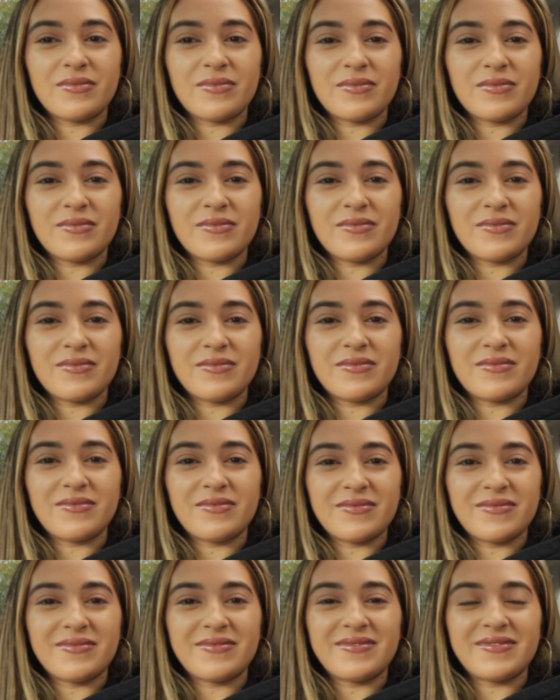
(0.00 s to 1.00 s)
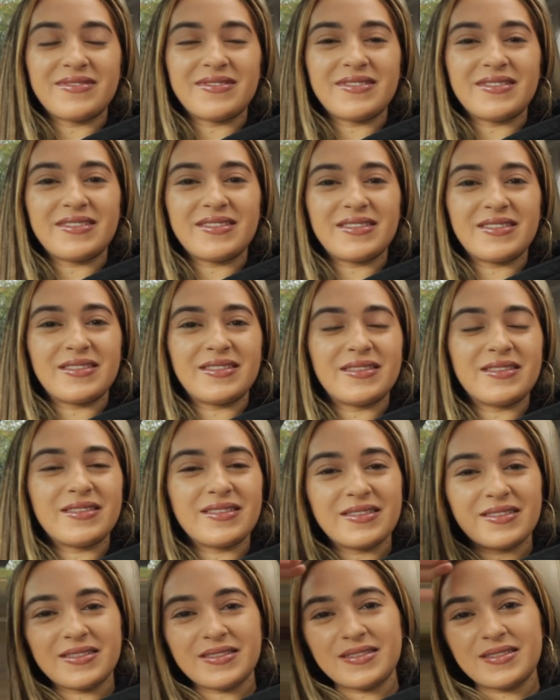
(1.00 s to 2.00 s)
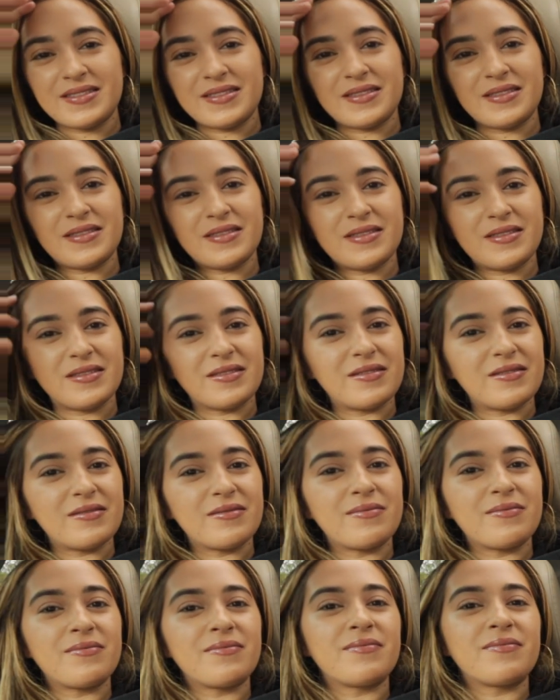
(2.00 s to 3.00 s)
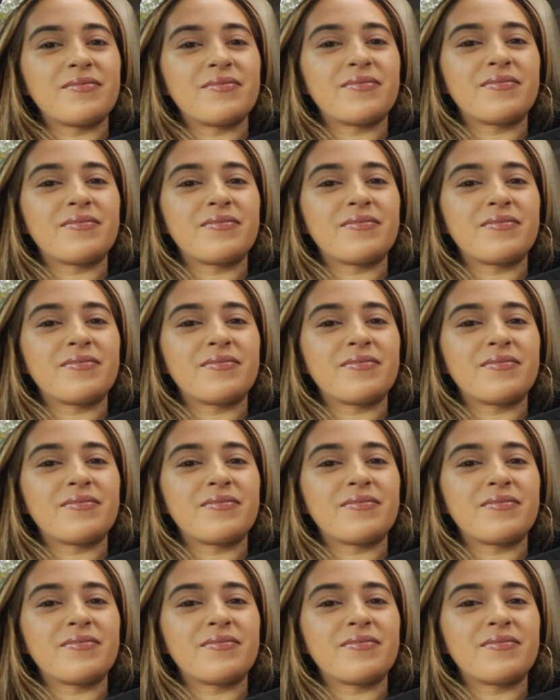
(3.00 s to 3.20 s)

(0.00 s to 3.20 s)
No words are spoken by the person on screen.